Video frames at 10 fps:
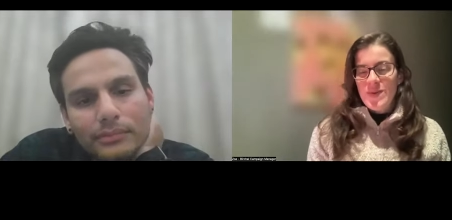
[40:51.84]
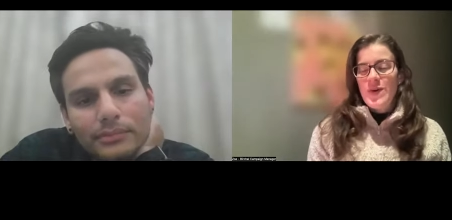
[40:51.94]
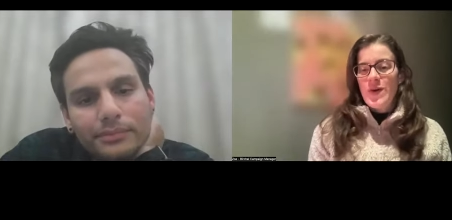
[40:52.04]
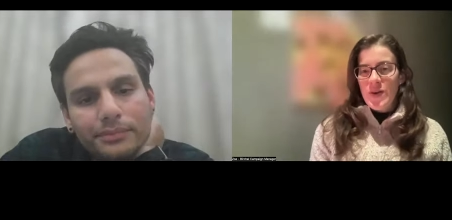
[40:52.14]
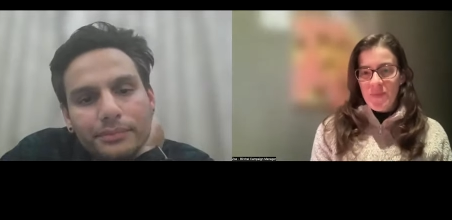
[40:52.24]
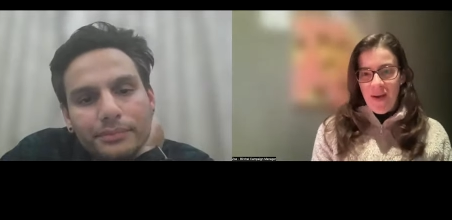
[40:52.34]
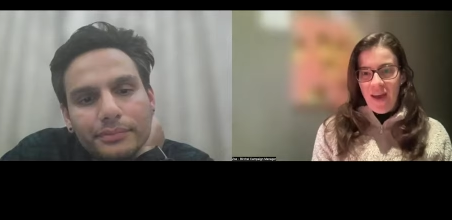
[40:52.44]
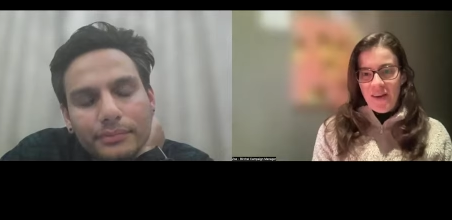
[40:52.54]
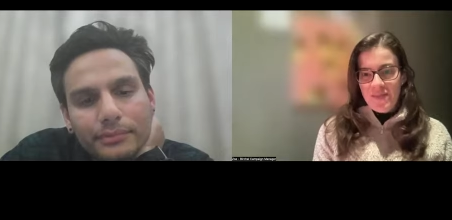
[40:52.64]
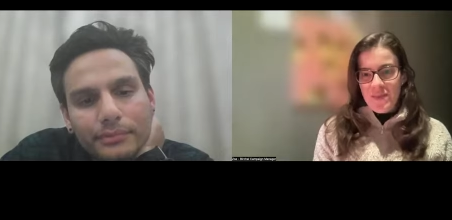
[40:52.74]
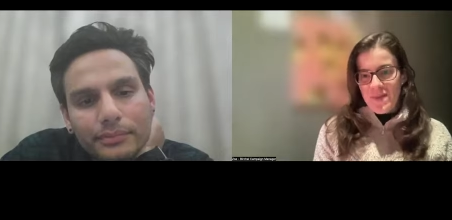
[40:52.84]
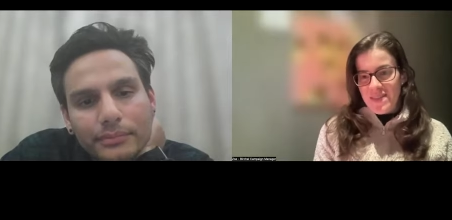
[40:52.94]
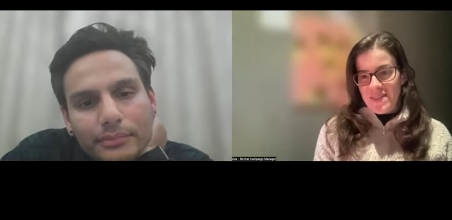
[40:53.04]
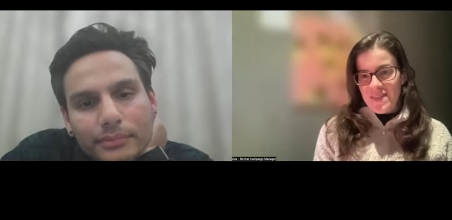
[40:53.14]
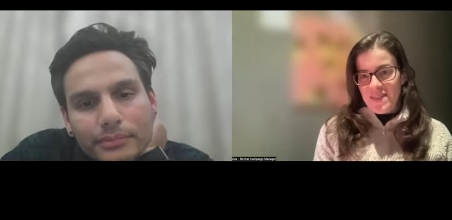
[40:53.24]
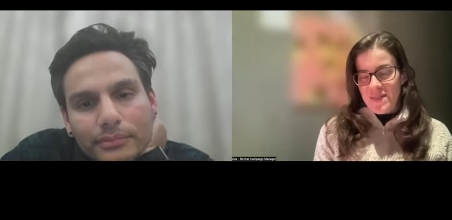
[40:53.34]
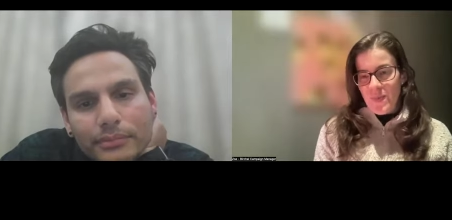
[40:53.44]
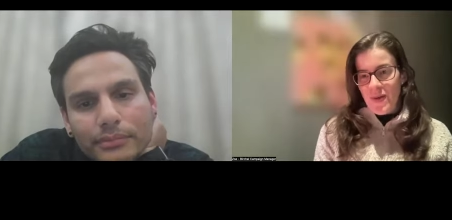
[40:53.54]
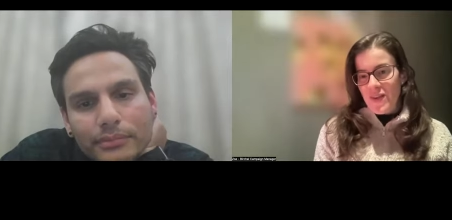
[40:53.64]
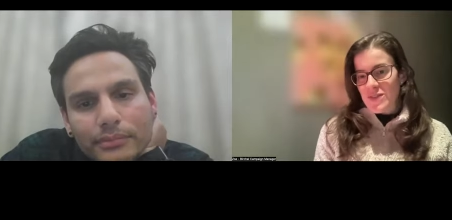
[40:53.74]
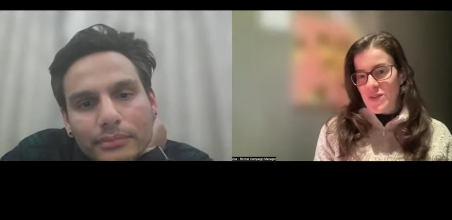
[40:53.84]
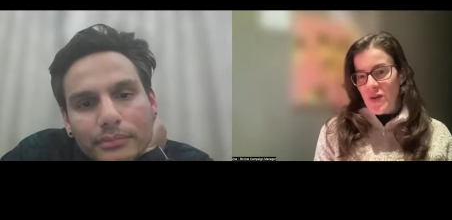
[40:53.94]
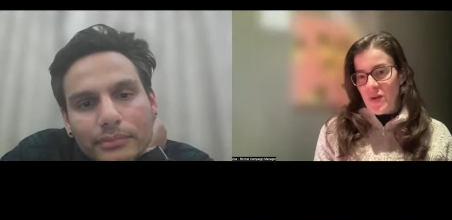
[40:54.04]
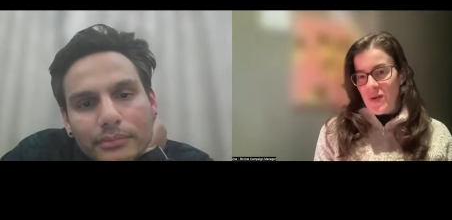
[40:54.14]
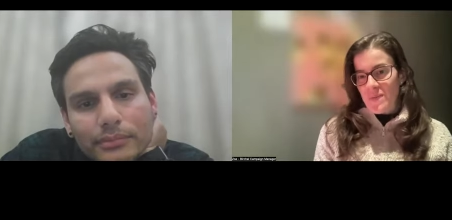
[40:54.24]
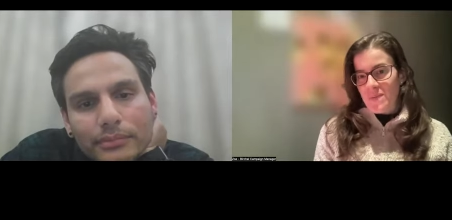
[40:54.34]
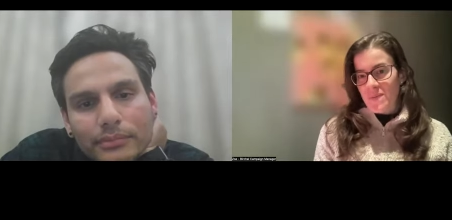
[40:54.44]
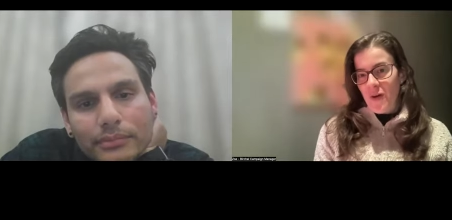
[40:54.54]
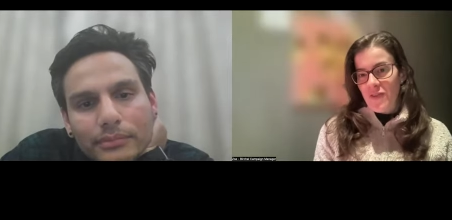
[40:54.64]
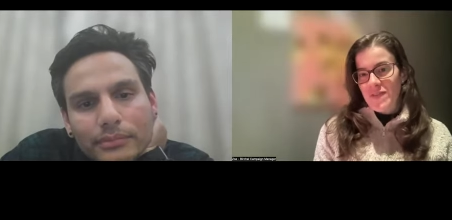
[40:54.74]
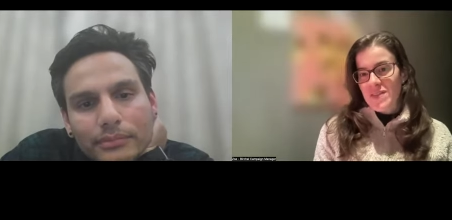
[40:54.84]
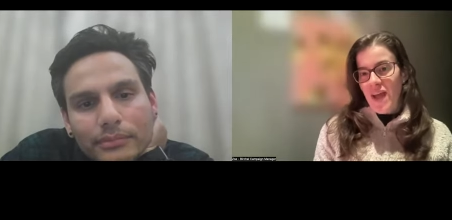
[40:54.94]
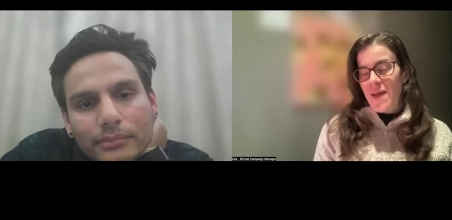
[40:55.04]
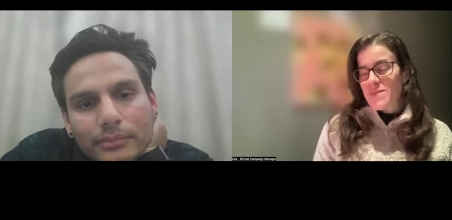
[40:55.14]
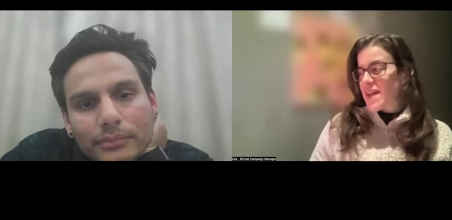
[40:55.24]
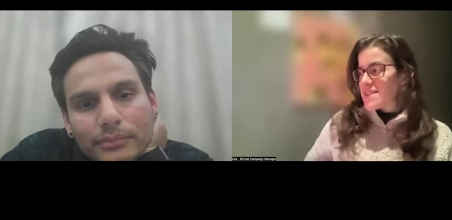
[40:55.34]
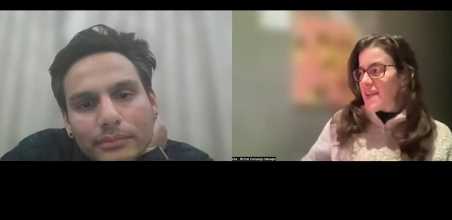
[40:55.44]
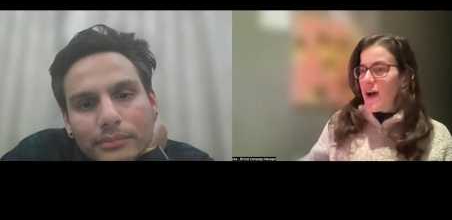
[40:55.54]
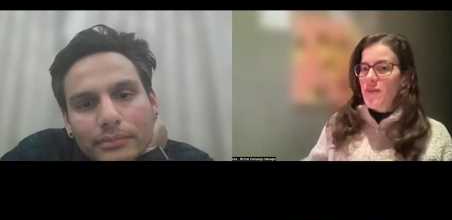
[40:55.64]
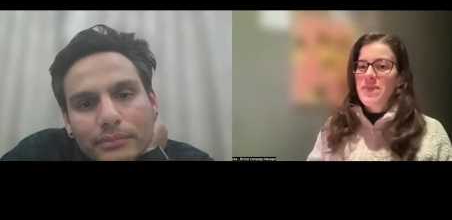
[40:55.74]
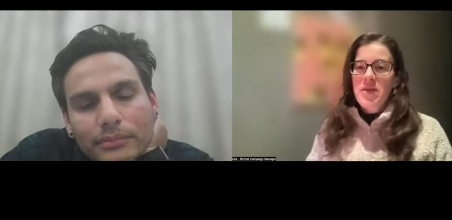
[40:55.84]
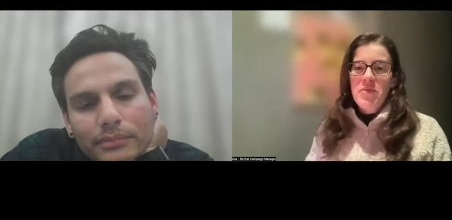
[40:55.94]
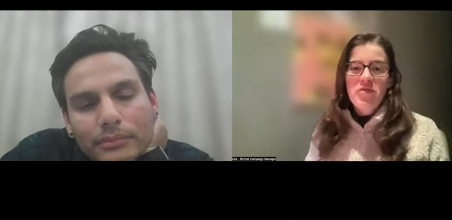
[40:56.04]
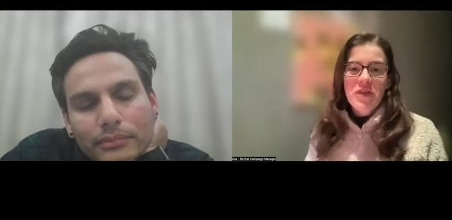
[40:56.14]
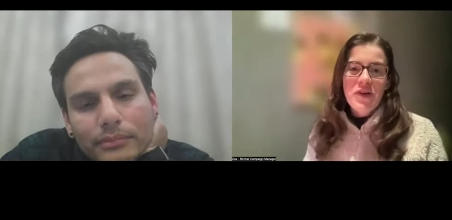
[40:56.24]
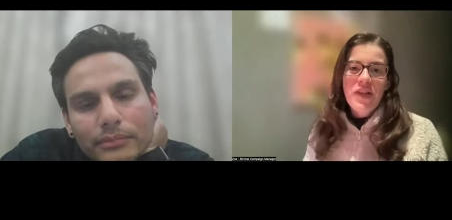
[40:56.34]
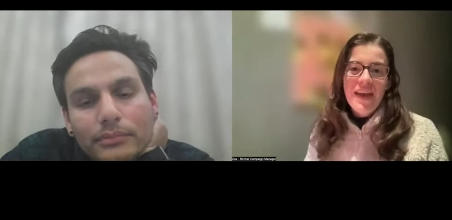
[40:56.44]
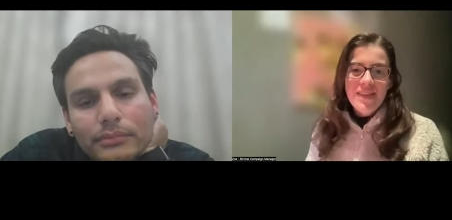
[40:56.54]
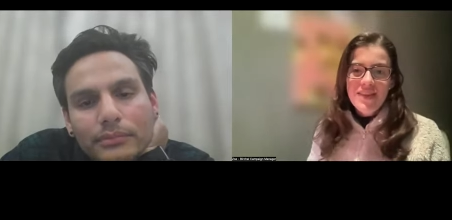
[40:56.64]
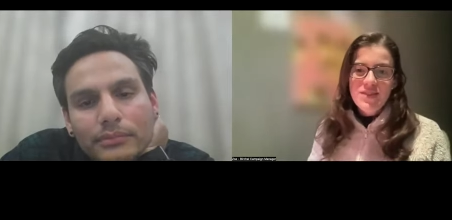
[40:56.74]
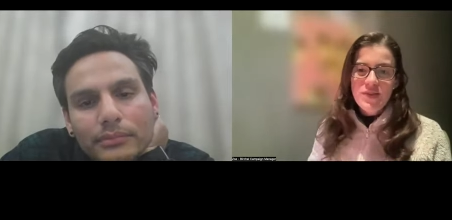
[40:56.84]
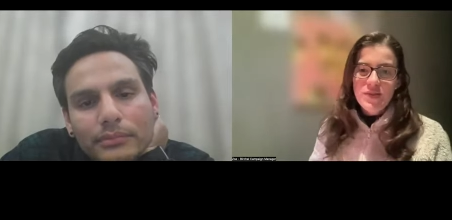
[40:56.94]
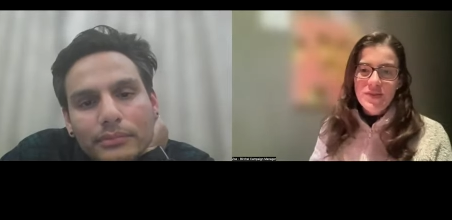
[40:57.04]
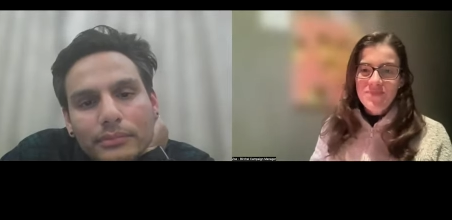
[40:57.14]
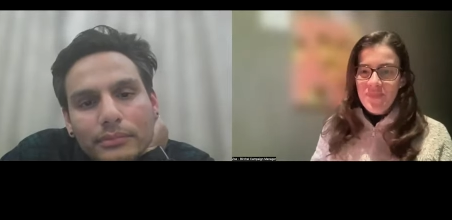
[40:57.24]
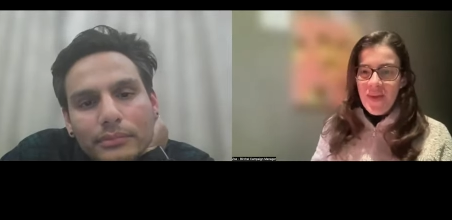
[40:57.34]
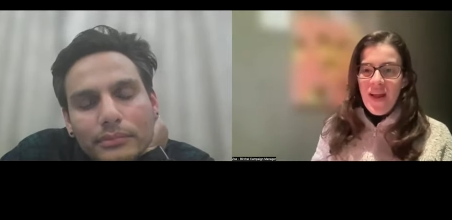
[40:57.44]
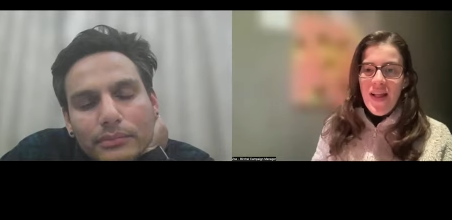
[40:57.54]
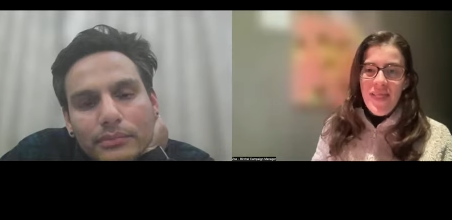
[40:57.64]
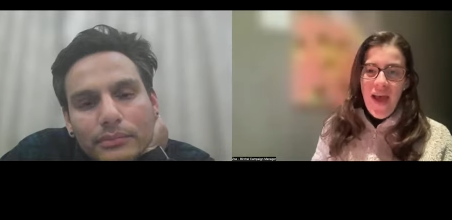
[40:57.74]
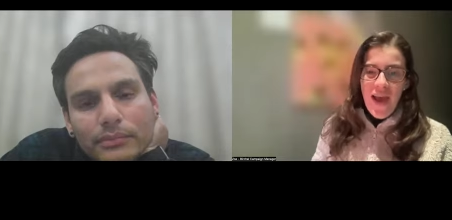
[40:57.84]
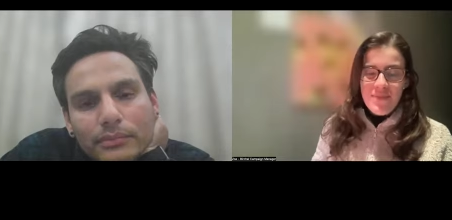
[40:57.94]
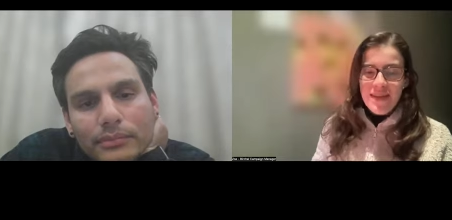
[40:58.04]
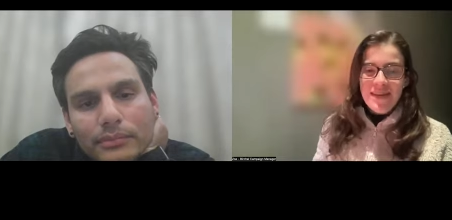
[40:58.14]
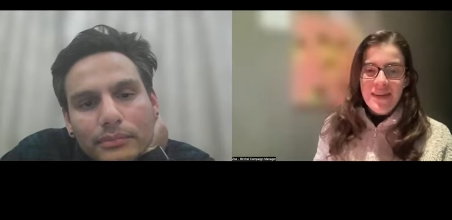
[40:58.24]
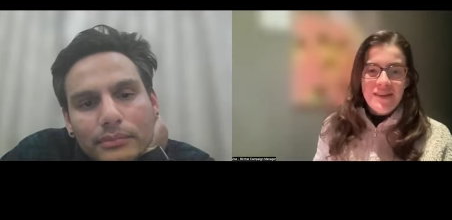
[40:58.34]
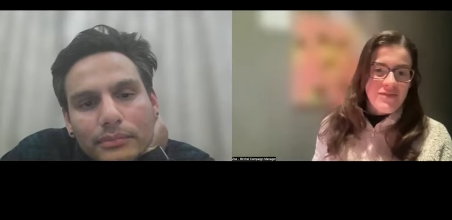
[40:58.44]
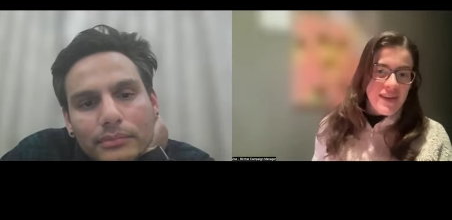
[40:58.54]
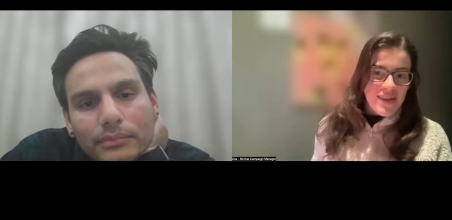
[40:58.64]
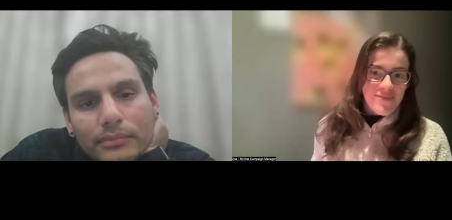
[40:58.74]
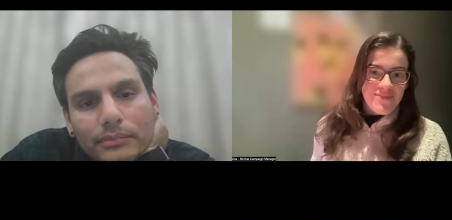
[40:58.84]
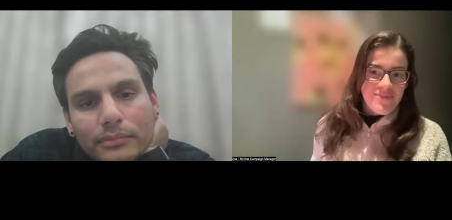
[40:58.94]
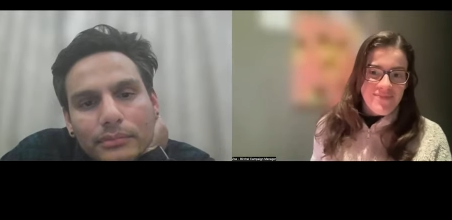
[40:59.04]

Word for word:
Speaker 1: want to own a part of the business as well. So oftentimes that's how people feel like there's a good alignment and fit.